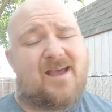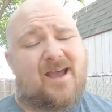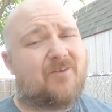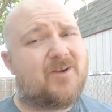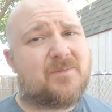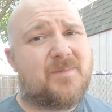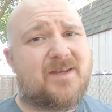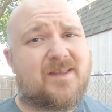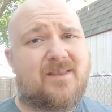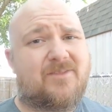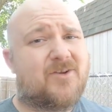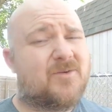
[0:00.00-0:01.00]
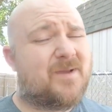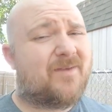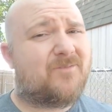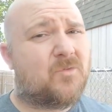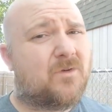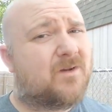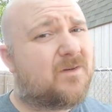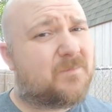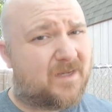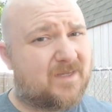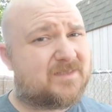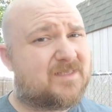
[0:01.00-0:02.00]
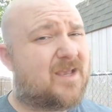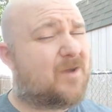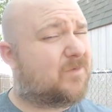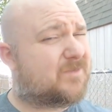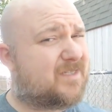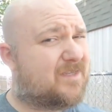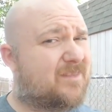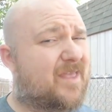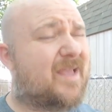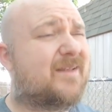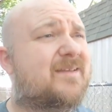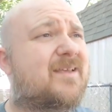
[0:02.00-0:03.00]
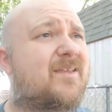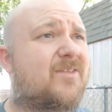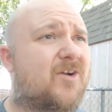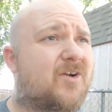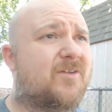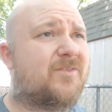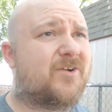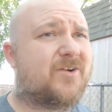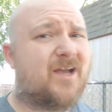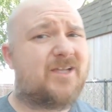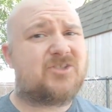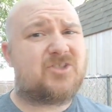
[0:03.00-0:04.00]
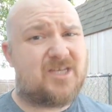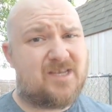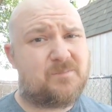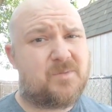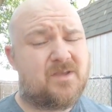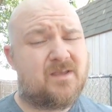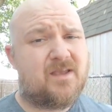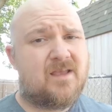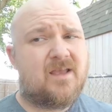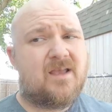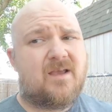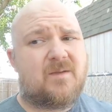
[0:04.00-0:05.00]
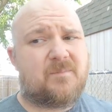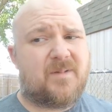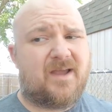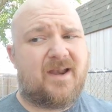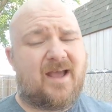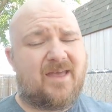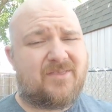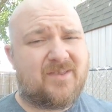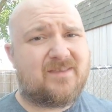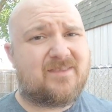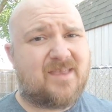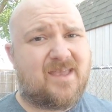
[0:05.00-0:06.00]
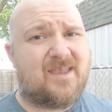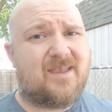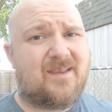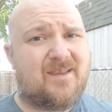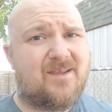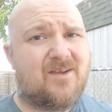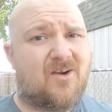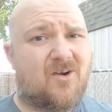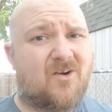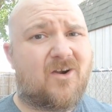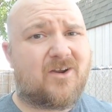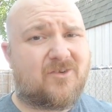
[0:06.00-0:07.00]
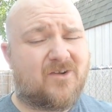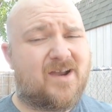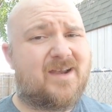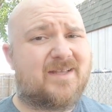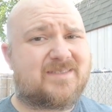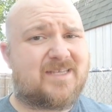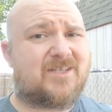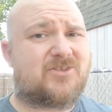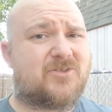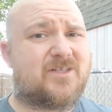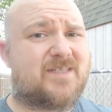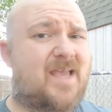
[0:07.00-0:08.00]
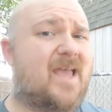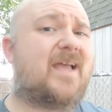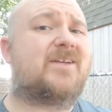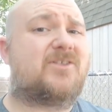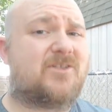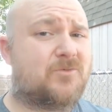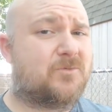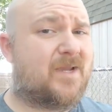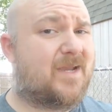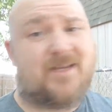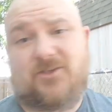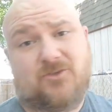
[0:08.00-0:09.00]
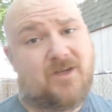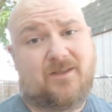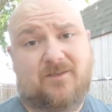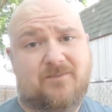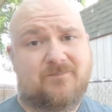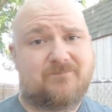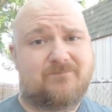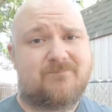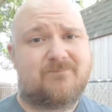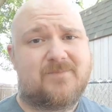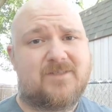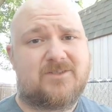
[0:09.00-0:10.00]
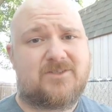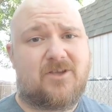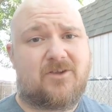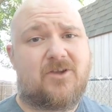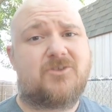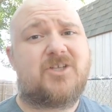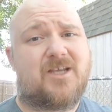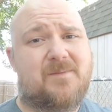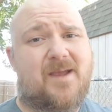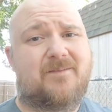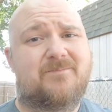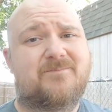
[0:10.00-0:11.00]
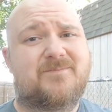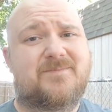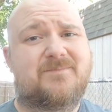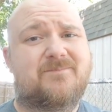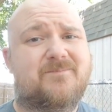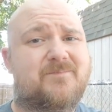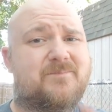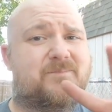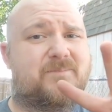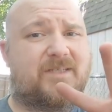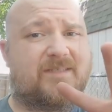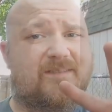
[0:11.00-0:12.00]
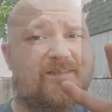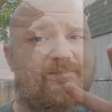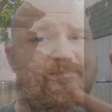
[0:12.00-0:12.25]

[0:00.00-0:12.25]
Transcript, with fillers: I recommend it they're about 400 bucks I will tell you that they're they're not cheap but I think they are a great accessory to add to any trailer. So go check them out. Peace.